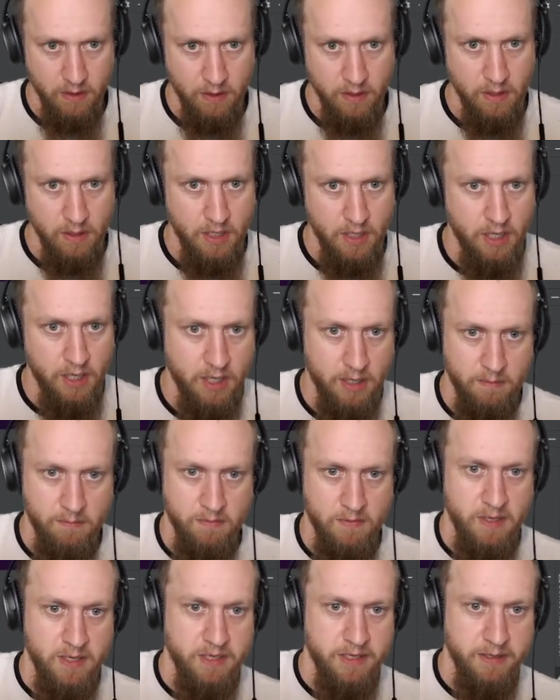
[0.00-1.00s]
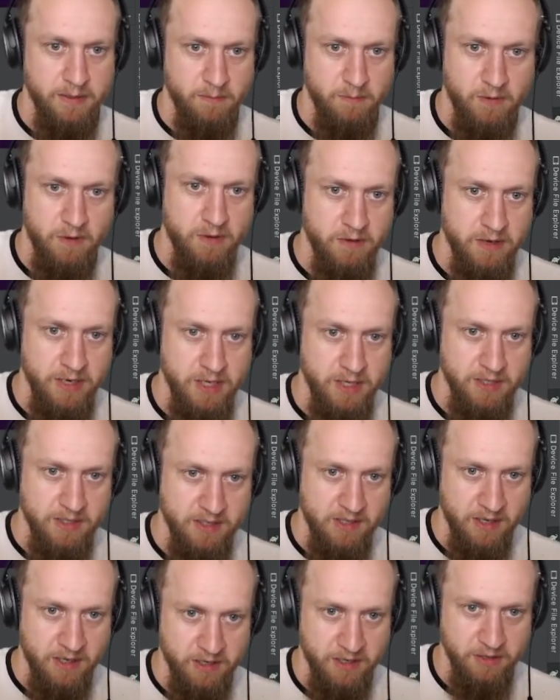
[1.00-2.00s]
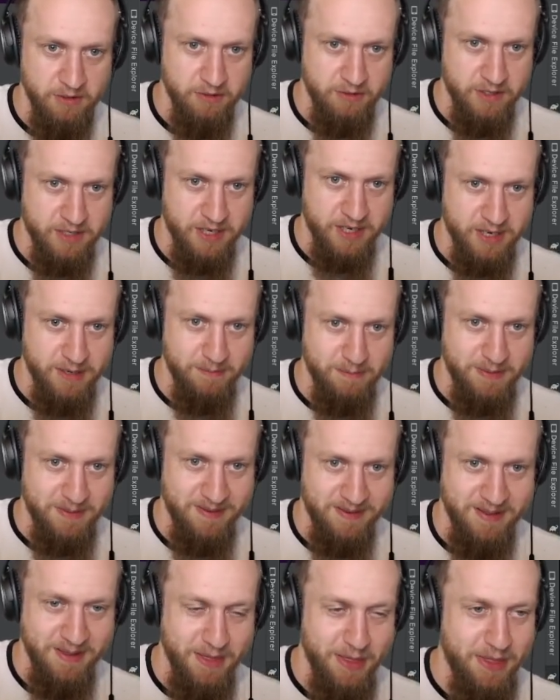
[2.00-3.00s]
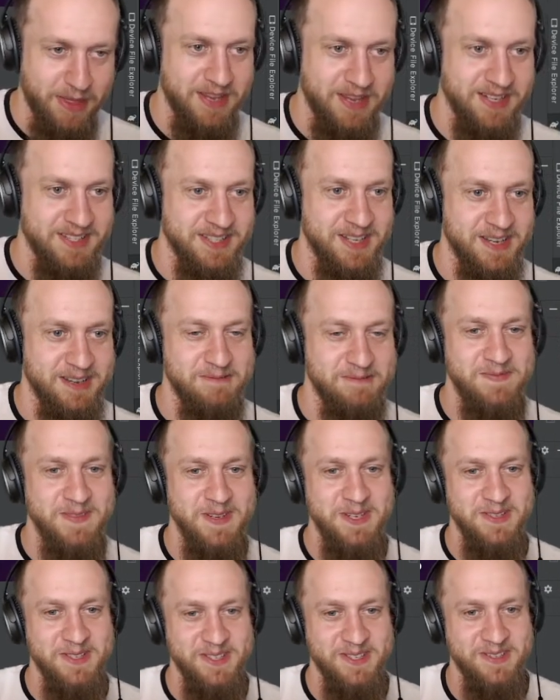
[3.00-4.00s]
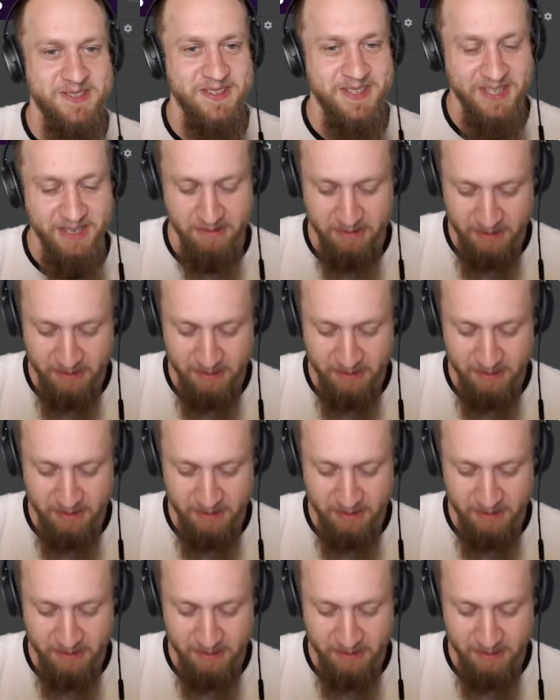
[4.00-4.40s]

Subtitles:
And I'm already starting to type things I'm used to type.